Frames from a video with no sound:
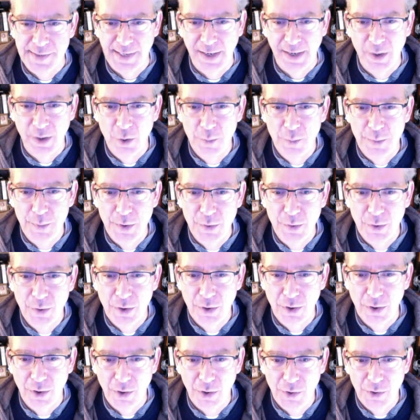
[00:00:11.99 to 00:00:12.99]
I hope you
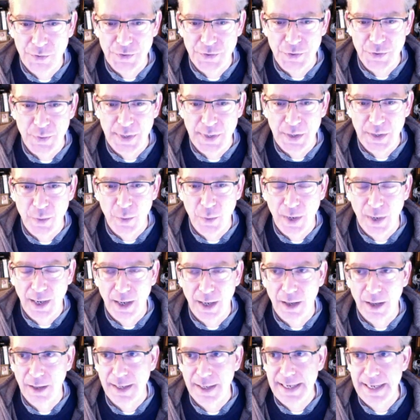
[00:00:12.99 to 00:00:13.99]
are all doing
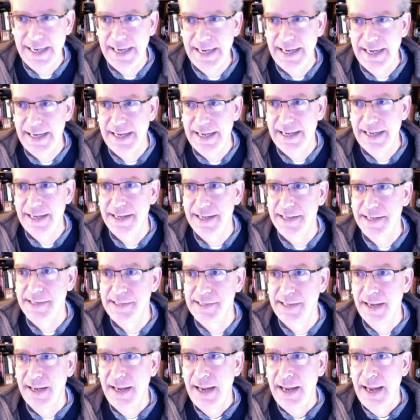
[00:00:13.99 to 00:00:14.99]
well. It
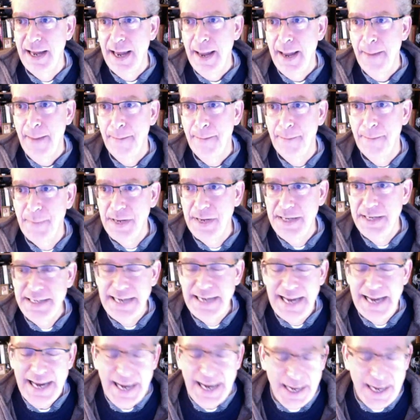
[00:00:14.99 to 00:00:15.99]
is
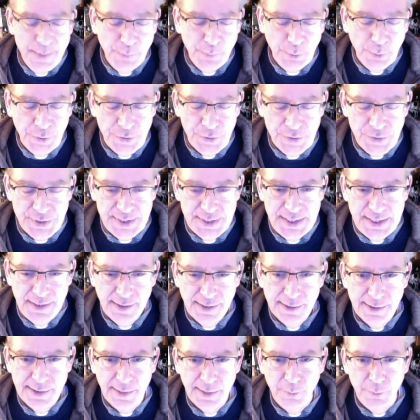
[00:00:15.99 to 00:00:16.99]
Monday, April 13th,
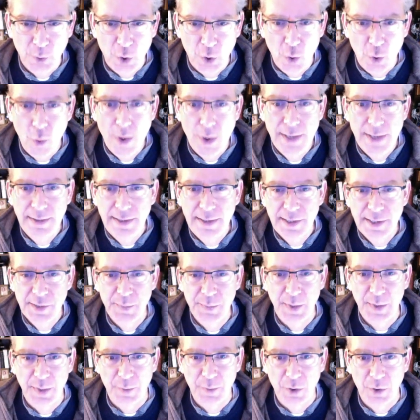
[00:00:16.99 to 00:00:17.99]
as I'm recording this,
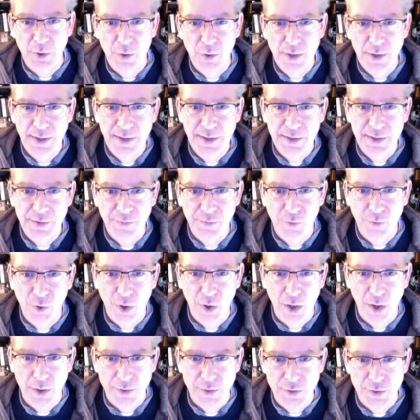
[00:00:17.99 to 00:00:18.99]
but I'm recording this for
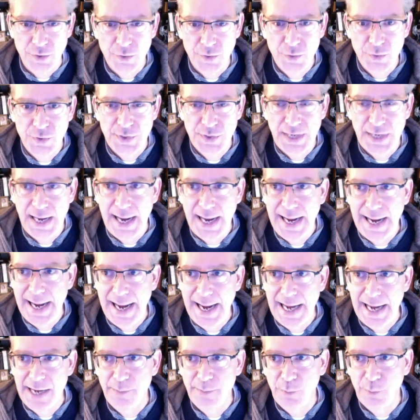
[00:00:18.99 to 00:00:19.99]
our Tuesday,
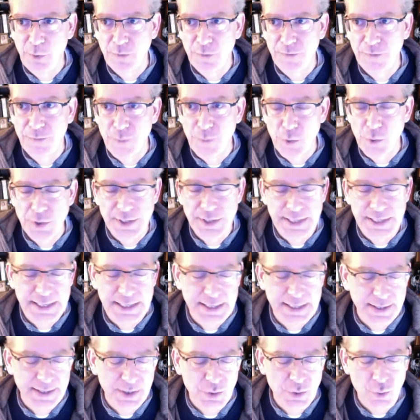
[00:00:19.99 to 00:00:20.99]
April
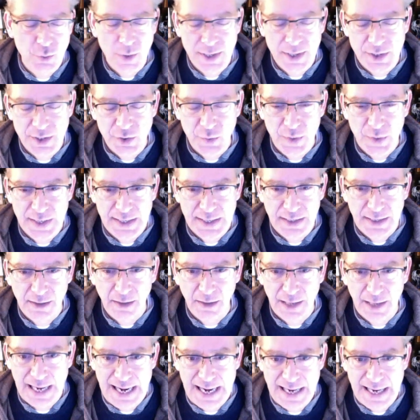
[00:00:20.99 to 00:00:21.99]
14th, 2020
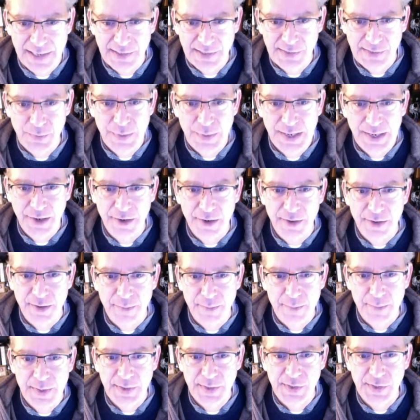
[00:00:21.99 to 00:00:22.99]
class. We are in the
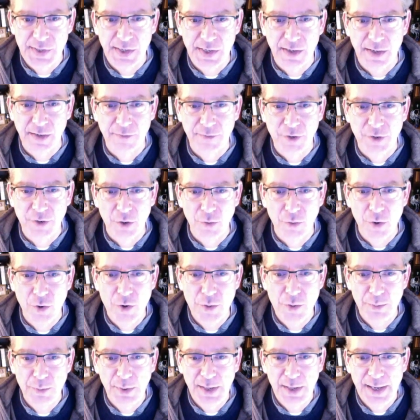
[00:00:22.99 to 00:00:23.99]
midst of Corona
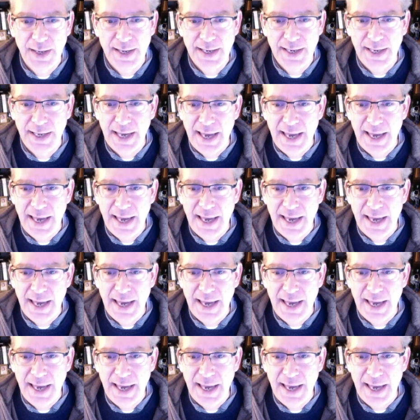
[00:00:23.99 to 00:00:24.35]
Plague.